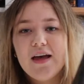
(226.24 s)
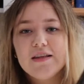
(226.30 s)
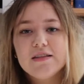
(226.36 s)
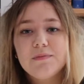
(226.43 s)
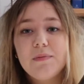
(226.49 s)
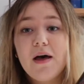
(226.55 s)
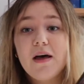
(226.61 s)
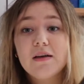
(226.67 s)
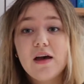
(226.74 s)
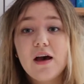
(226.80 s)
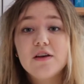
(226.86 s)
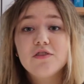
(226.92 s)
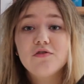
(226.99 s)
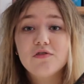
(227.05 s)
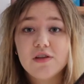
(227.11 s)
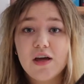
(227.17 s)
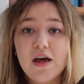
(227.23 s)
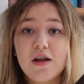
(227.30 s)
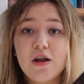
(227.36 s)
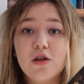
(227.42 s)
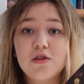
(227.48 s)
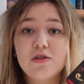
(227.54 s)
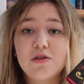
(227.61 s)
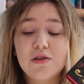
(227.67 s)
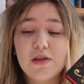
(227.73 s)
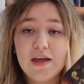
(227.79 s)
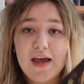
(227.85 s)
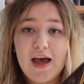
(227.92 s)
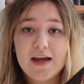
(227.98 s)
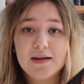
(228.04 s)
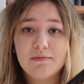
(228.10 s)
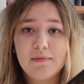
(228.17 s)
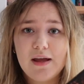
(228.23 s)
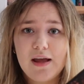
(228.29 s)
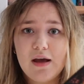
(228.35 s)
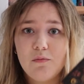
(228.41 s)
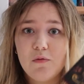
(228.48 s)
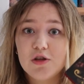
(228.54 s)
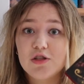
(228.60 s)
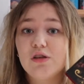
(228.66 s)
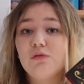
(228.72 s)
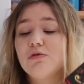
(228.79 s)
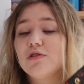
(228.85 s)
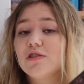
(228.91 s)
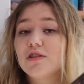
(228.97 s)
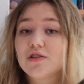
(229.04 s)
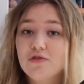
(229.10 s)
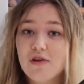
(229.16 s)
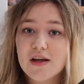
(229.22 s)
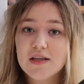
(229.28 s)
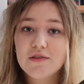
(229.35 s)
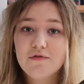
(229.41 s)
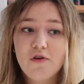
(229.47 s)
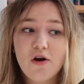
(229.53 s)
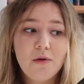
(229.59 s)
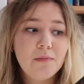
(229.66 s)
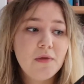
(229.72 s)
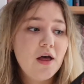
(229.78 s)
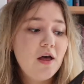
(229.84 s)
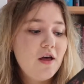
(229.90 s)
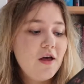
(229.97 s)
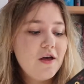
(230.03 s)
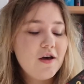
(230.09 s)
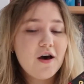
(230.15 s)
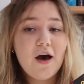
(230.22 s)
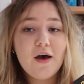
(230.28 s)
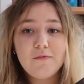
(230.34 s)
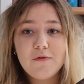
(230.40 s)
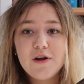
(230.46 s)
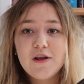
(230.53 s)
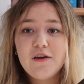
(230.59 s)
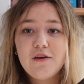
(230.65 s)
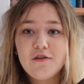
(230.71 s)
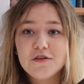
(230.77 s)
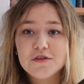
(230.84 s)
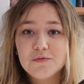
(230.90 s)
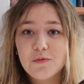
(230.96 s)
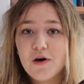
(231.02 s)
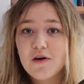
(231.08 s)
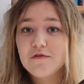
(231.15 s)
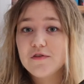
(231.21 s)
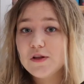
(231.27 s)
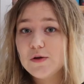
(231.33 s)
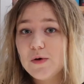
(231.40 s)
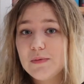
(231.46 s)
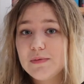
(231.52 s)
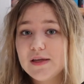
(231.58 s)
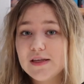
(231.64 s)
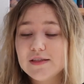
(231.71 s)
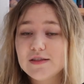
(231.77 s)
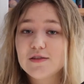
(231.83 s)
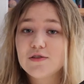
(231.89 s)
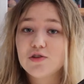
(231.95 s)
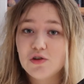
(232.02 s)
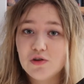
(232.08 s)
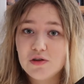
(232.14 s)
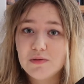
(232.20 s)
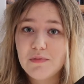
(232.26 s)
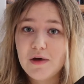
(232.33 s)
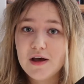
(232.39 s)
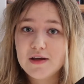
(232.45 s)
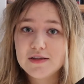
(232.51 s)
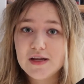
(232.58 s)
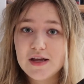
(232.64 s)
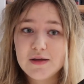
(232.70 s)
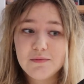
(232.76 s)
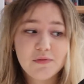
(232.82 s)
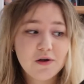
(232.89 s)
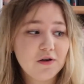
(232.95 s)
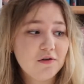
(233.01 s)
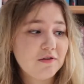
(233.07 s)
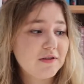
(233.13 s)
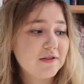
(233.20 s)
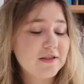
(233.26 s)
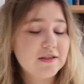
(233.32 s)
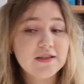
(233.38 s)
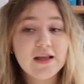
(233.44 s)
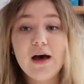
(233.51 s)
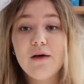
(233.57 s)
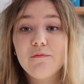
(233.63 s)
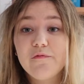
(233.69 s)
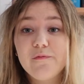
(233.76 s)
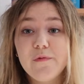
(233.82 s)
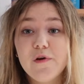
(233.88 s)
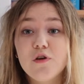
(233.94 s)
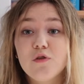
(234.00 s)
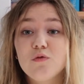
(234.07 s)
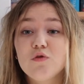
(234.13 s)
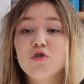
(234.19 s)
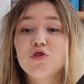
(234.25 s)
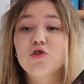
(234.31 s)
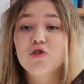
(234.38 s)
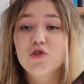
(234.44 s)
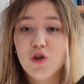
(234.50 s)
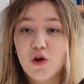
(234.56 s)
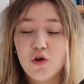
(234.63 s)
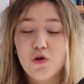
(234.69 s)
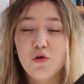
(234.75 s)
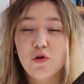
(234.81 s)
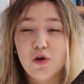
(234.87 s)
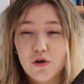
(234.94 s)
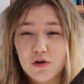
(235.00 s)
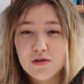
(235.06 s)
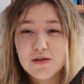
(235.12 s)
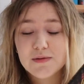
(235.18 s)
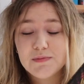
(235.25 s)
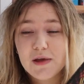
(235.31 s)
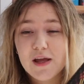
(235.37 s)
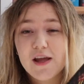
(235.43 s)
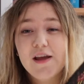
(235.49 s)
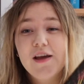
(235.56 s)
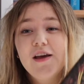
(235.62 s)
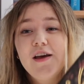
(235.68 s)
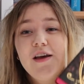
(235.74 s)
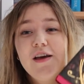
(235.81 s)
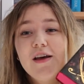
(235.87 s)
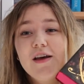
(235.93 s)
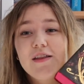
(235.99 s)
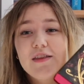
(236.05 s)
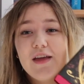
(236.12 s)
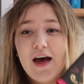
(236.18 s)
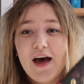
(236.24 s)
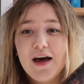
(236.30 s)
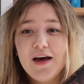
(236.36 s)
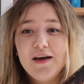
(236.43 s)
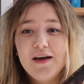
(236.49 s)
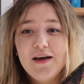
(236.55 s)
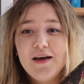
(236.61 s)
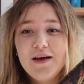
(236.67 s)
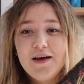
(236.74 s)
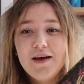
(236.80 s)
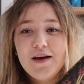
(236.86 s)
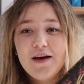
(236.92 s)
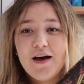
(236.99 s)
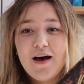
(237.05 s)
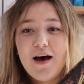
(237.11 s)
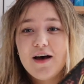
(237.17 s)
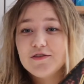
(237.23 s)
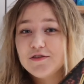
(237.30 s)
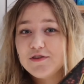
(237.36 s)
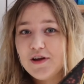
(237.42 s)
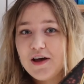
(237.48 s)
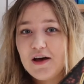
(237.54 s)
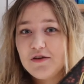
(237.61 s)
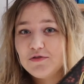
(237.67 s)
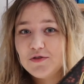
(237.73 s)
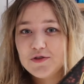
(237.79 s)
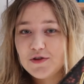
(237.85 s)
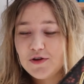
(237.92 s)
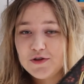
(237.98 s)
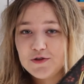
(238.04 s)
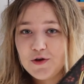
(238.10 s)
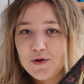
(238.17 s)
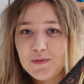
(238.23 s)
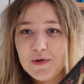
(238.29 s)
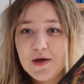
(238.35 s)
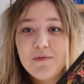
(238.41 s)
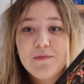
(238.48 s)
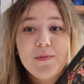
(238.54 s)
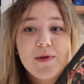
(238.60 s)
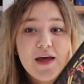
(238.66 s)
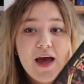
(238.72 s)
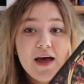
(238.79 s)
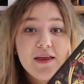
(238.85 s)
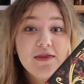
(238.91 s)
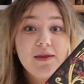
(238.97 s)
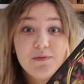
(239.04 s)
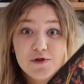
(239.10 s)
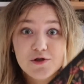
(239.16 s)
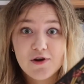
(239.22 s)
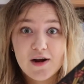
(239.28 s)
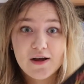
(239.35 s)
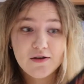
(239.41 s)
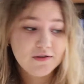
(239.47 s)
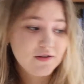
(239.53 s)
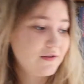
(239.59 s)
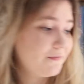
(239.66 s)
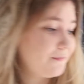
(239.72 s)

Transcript: it's about a guy's return to the academy in which he was disgraced from. I'm really curious what her follow-up is to The Binding because that book was so good to me that I don't know how she's going to top it. But yeah, The Betrayals.